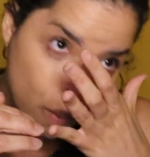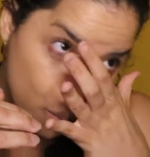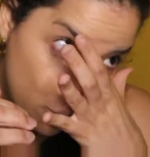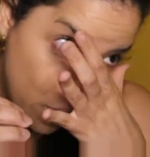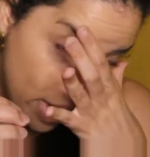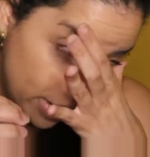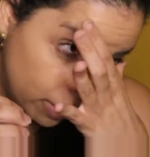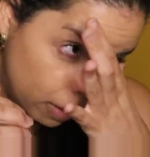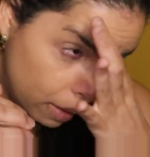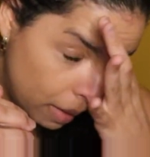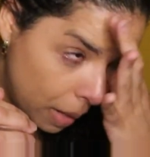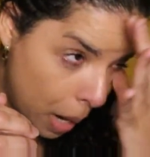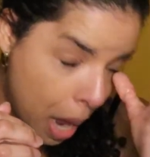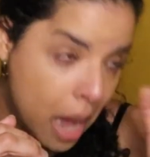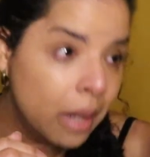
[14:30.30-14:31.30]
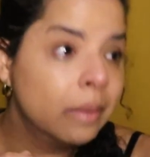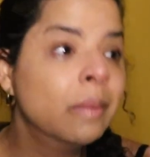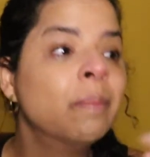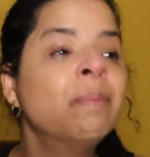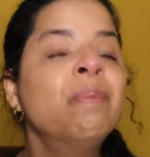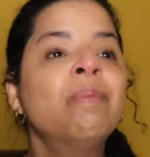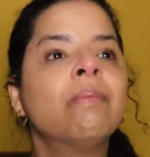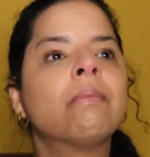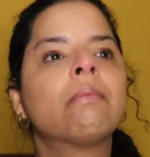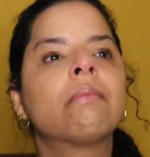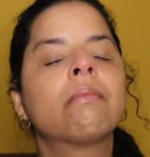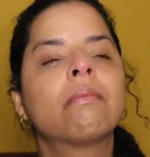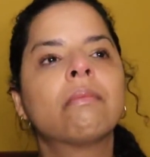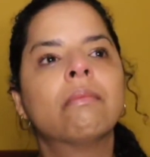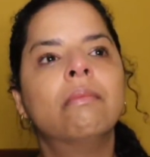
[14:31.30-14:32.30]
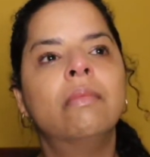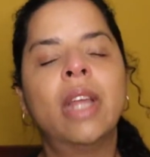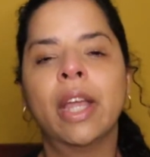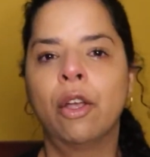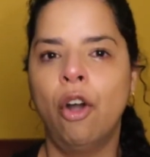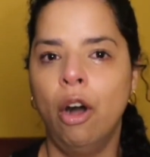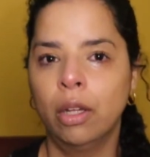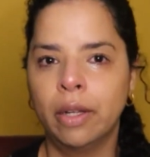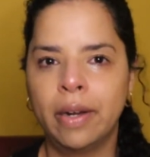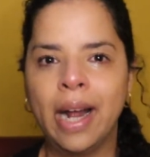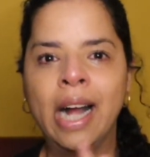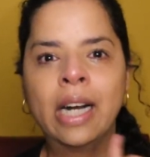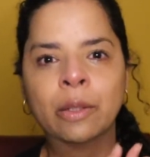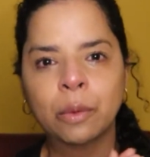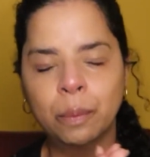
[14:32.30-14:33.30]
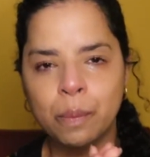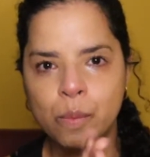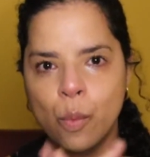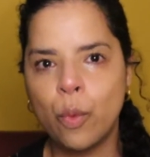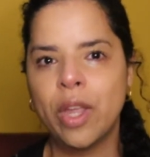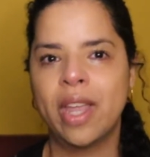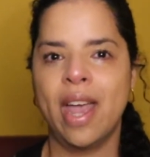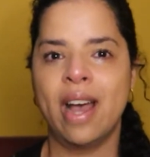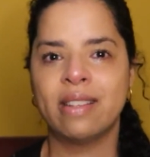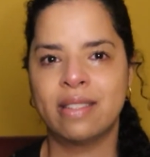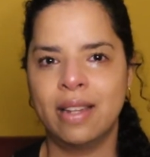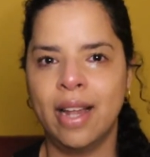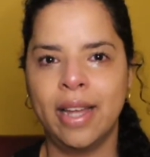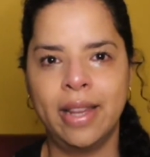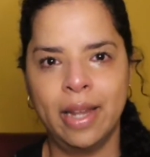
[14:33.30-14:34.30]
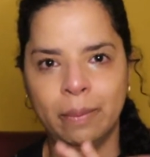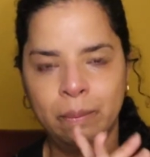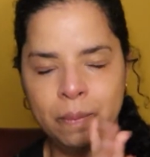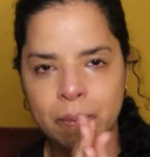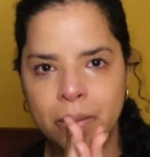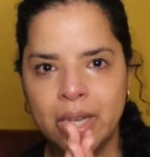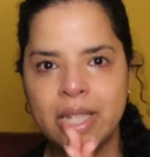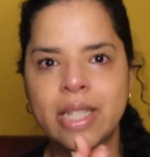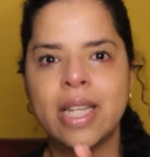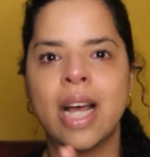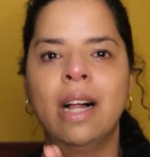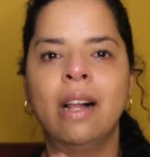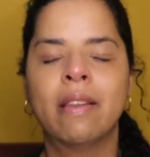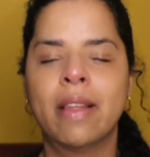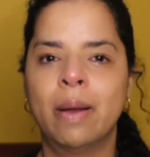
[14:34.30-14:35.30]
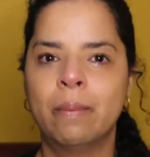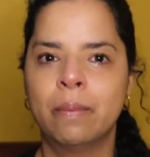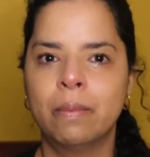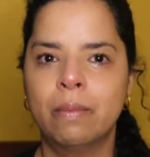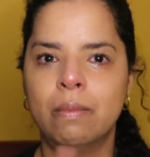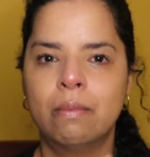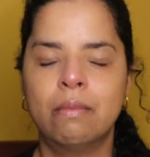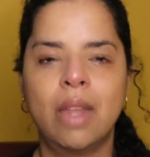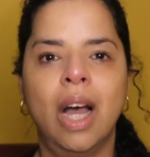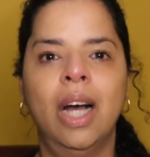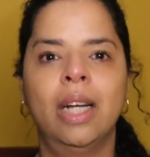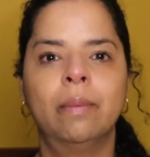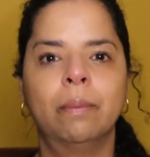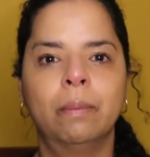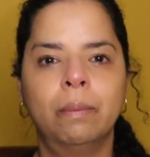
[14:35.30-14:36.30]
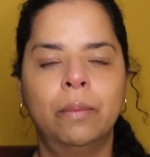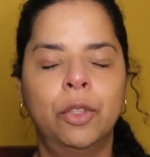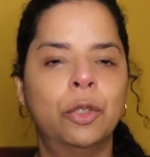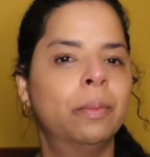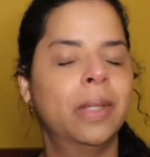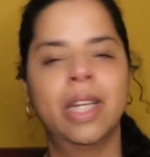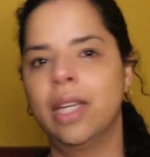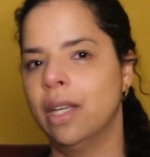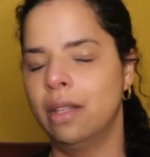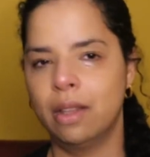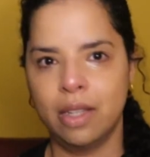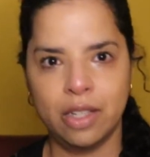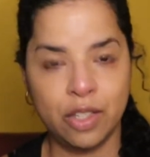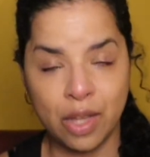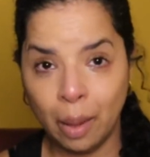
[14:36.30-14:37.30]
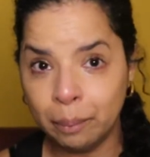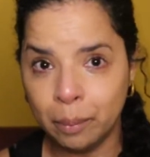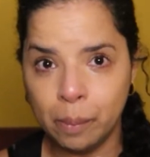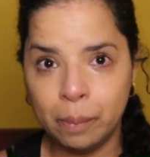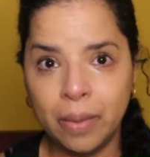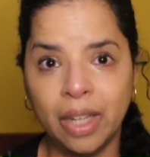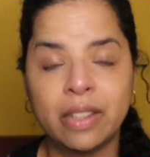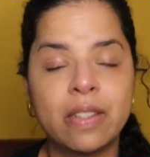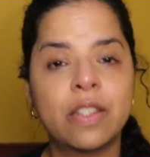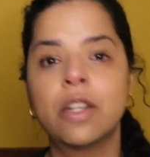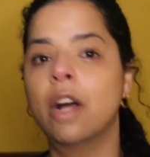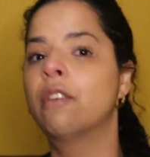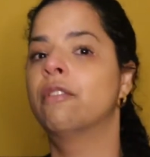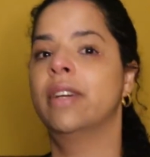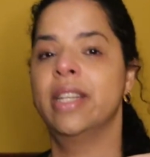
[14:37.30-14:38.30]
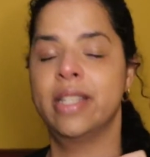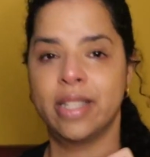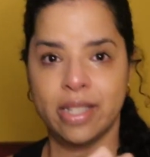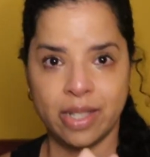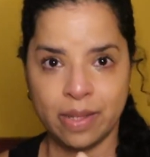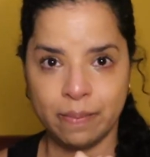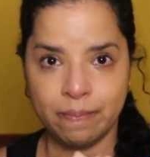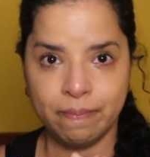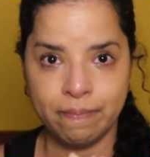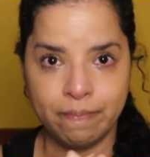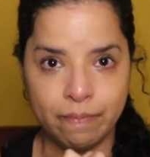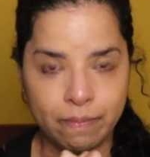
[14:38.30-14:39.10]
When they call it out, we gaslight them and tell them that they're making things up, that it's not racism.